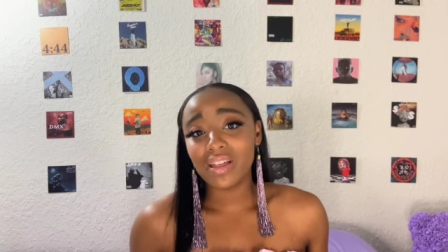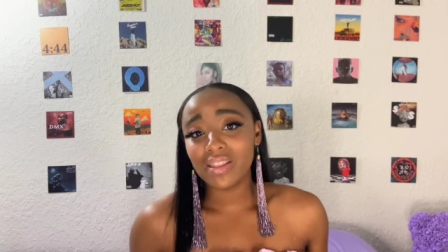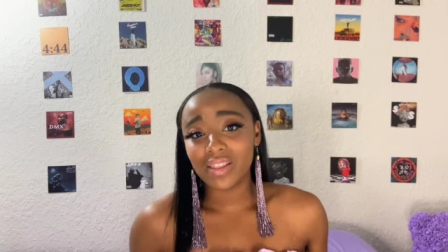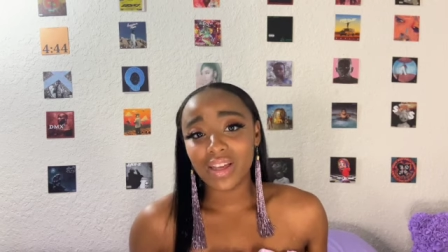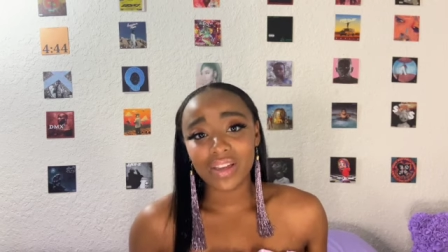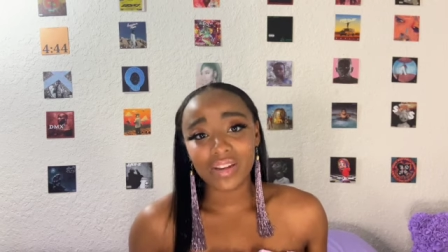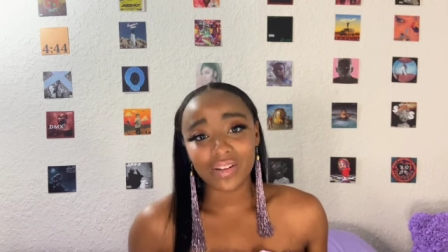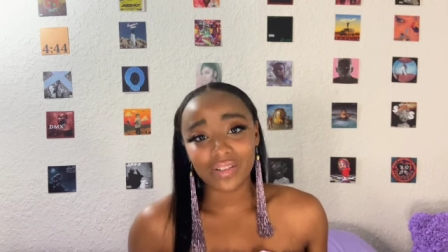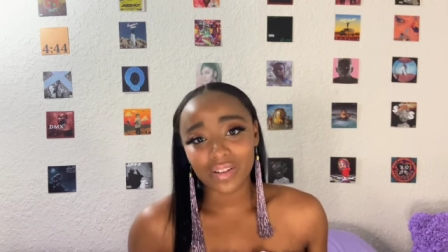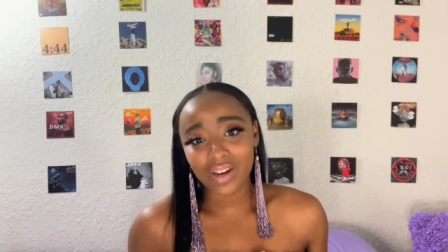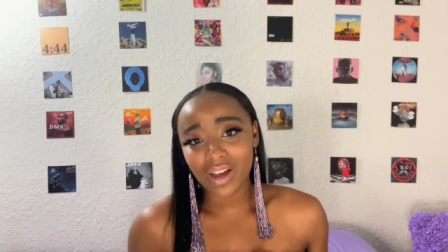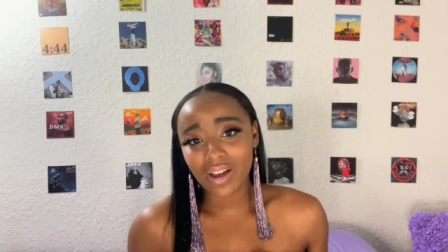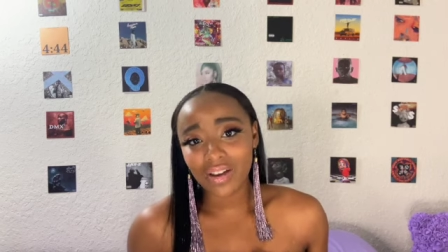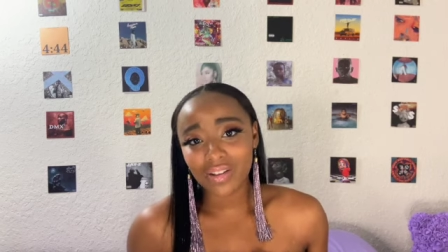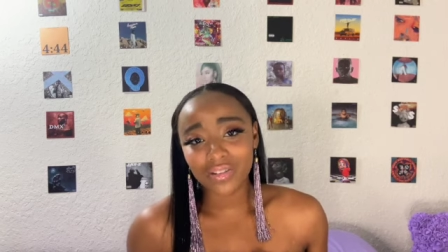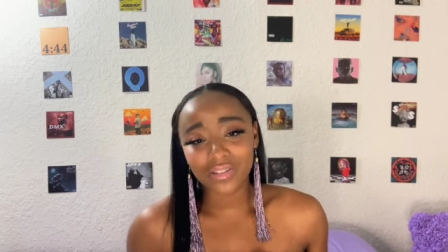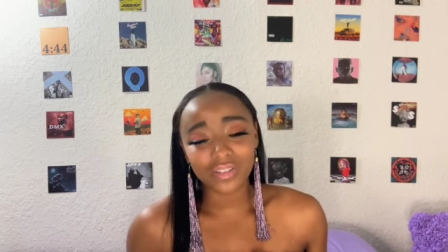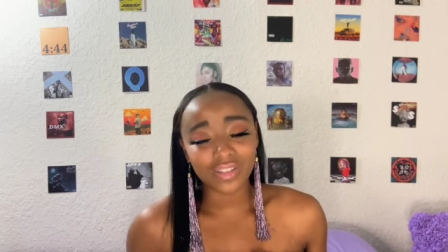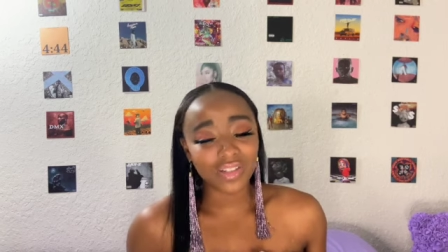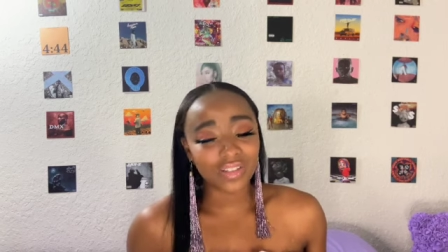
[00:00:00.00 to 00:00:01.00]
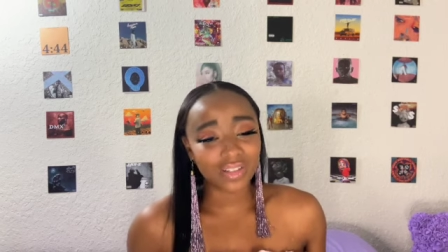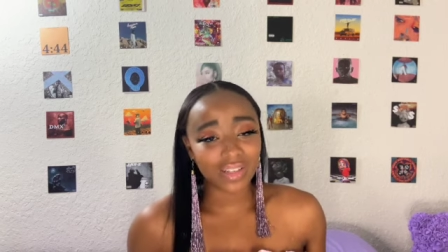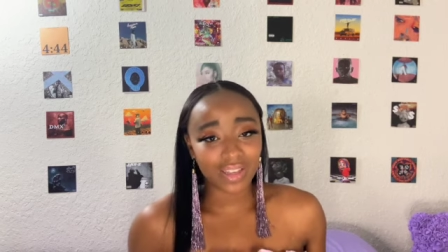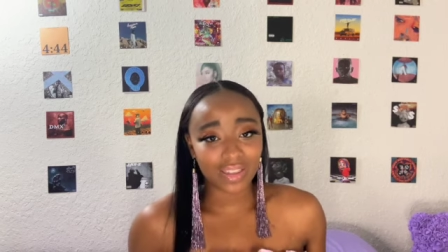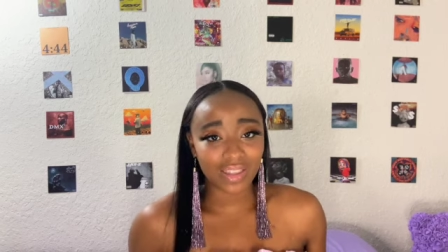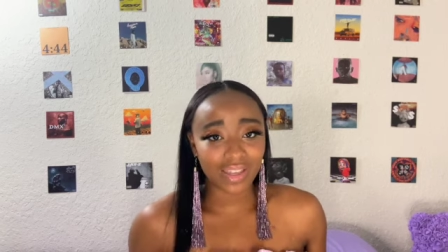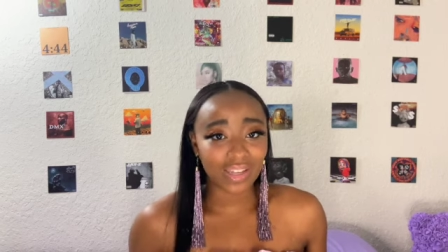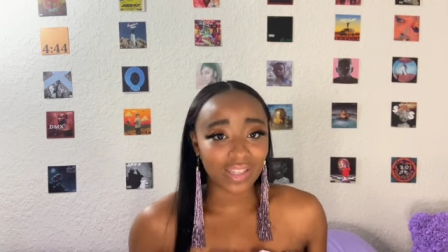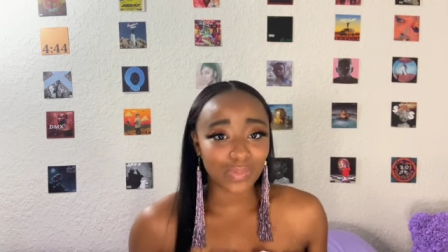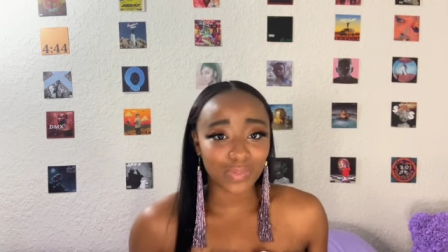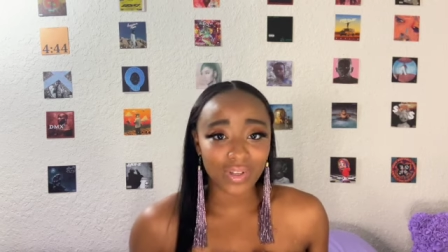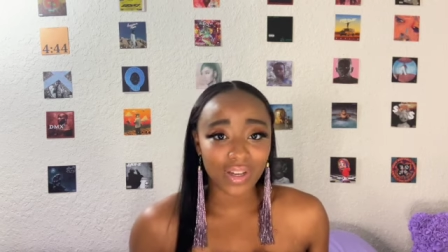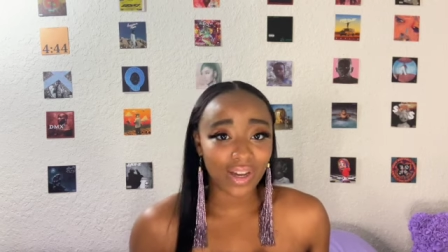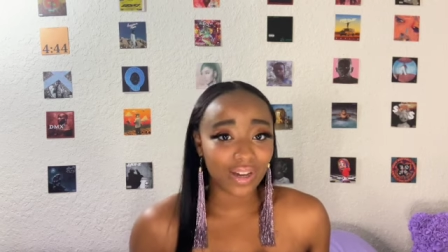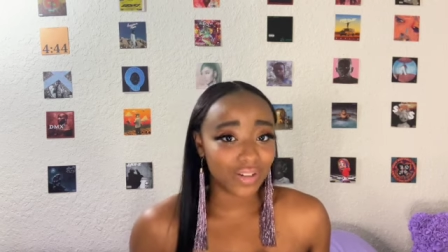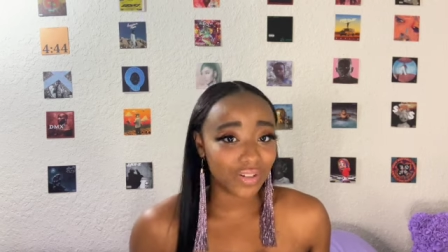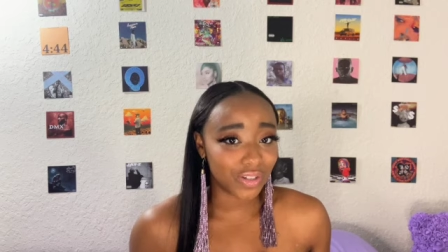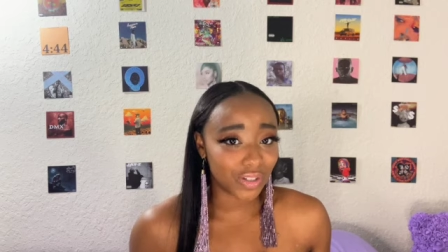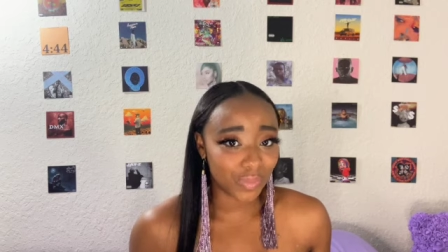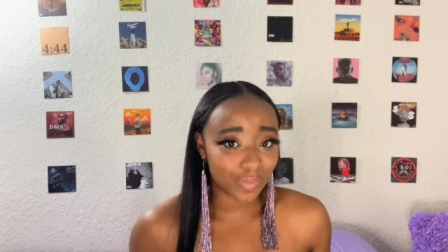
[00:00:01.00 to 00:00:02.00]
that you're not, or they say things
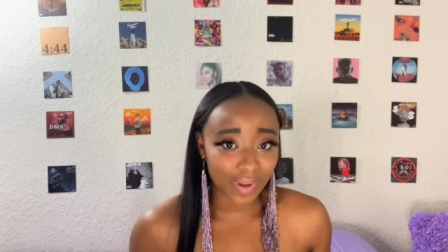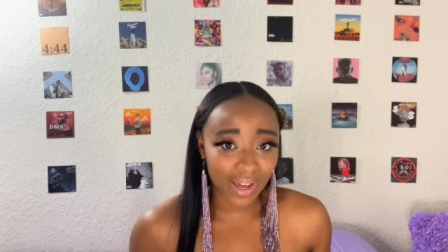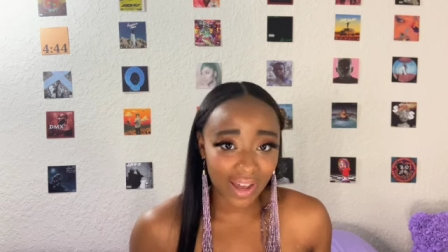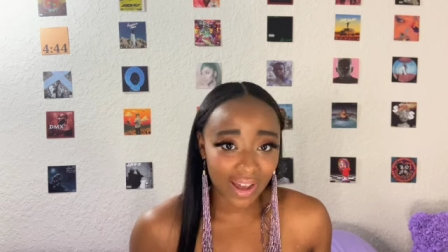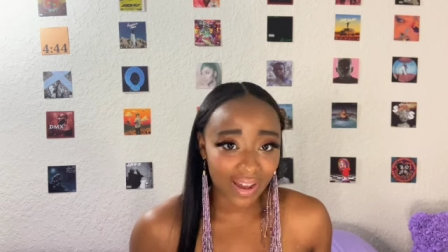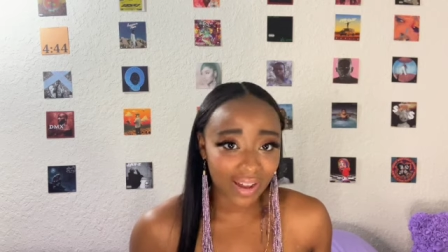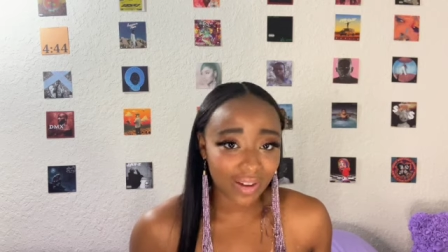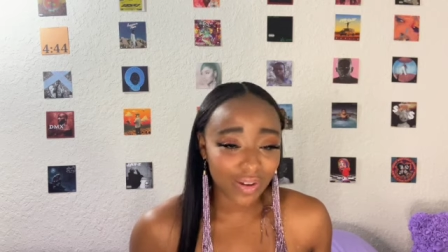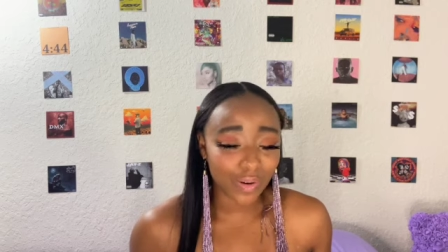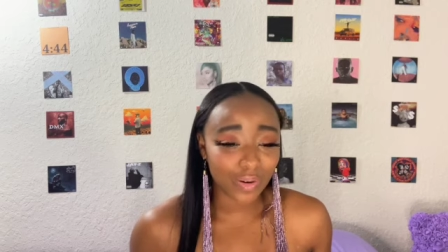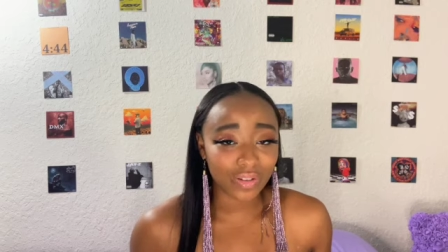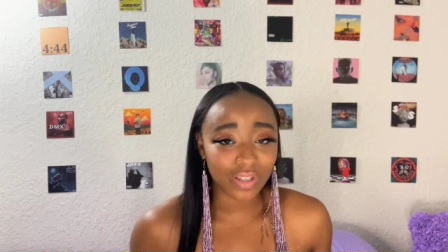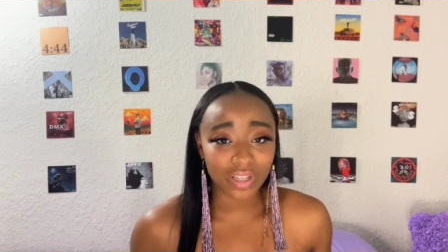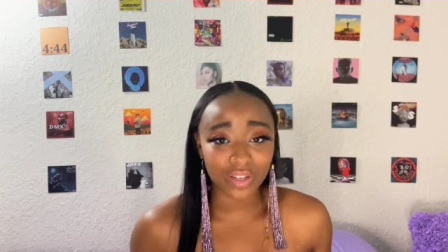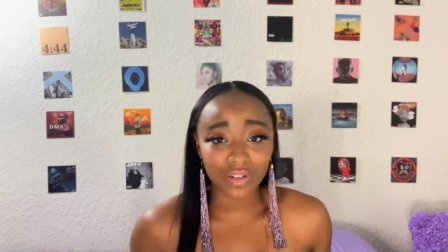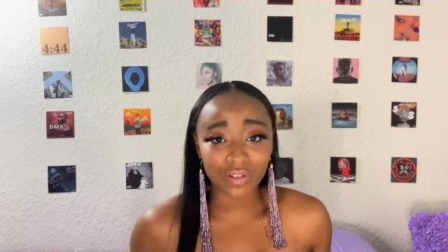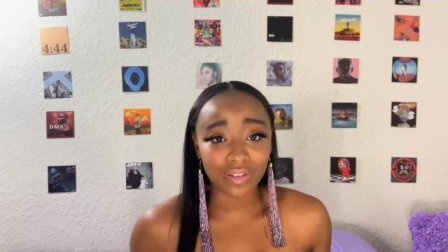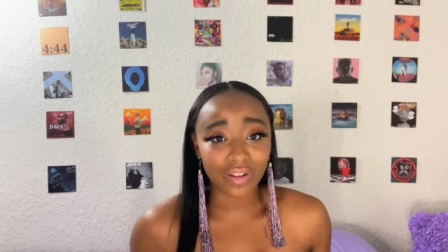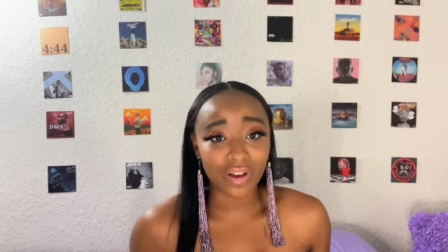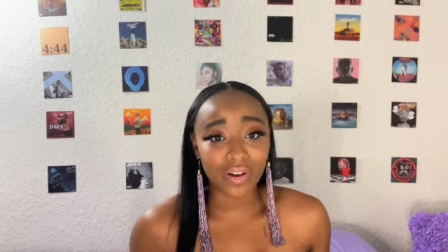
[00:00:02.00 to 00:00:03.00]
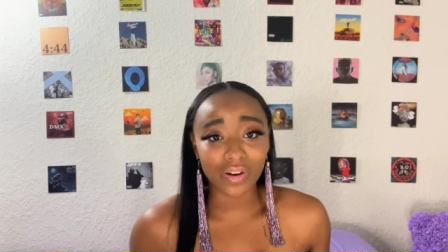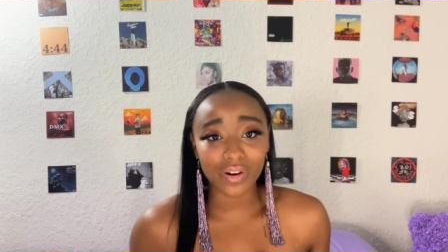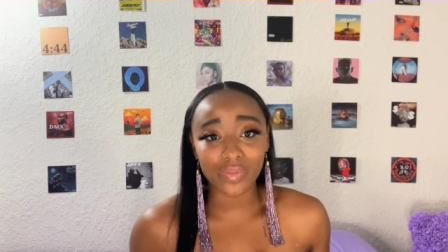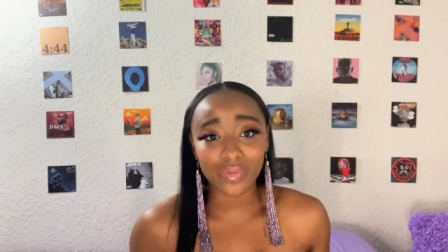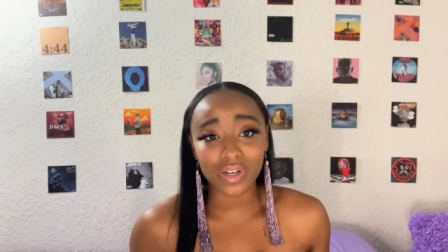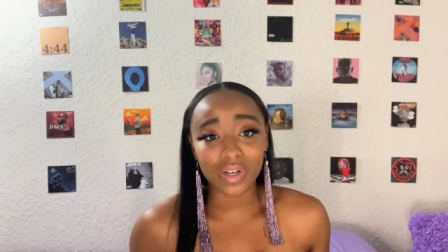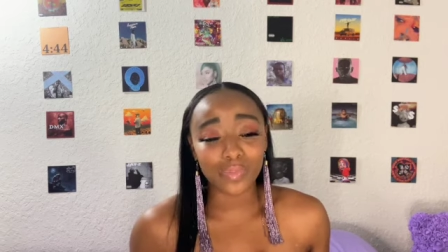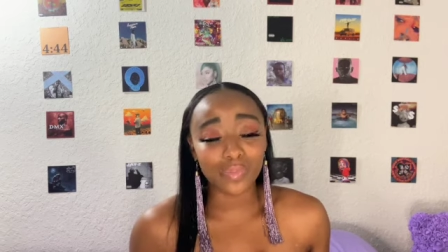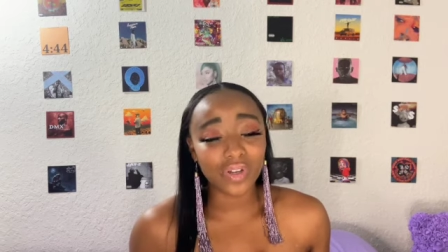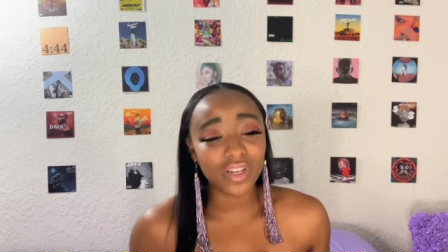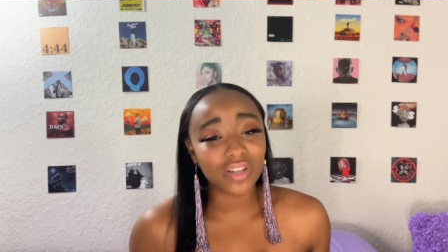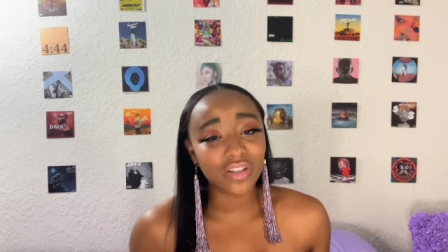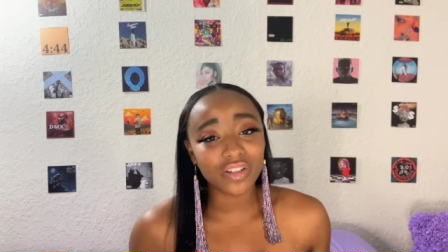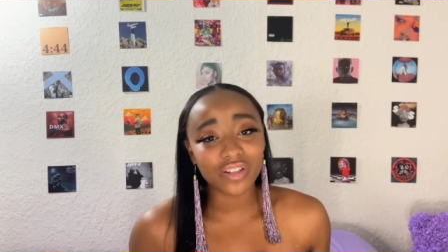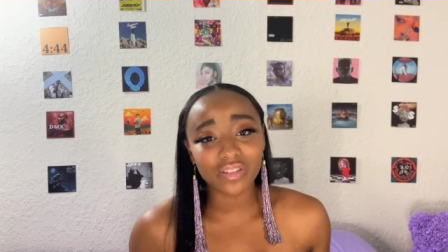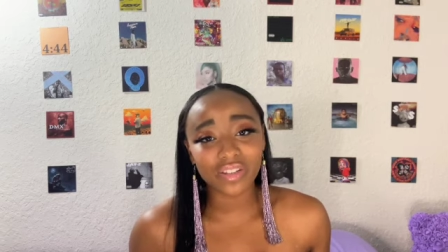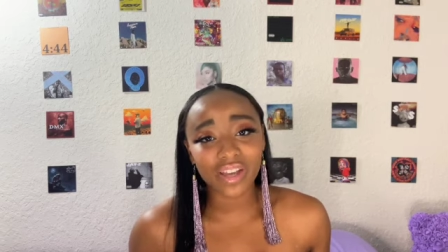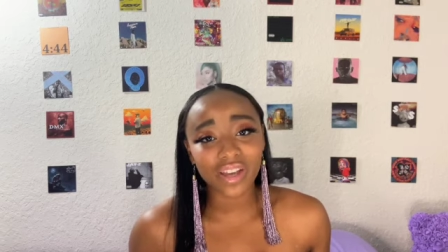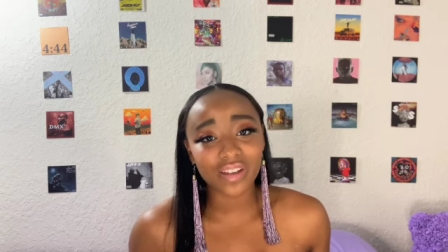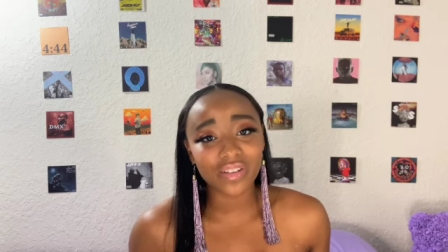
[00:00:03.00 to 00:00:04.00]
behind your back, or they no longer want to be in
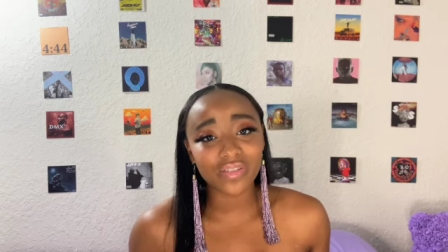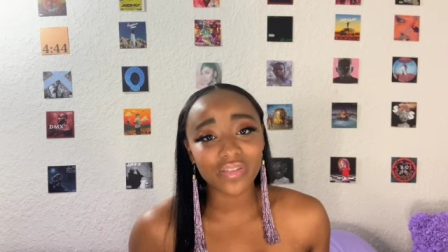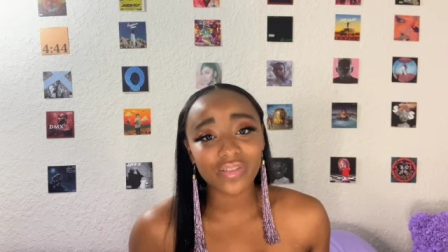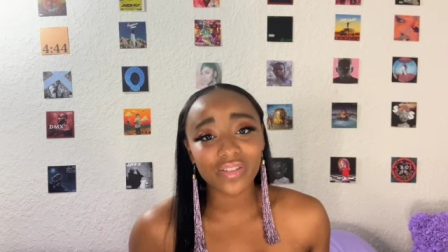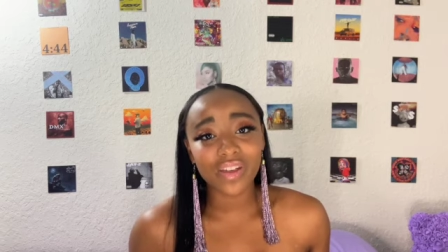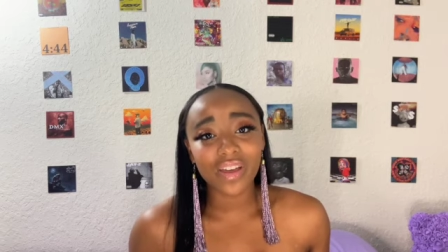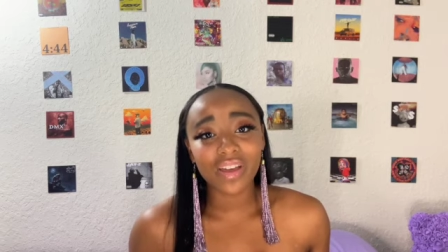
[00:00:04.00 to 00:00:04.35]
your life,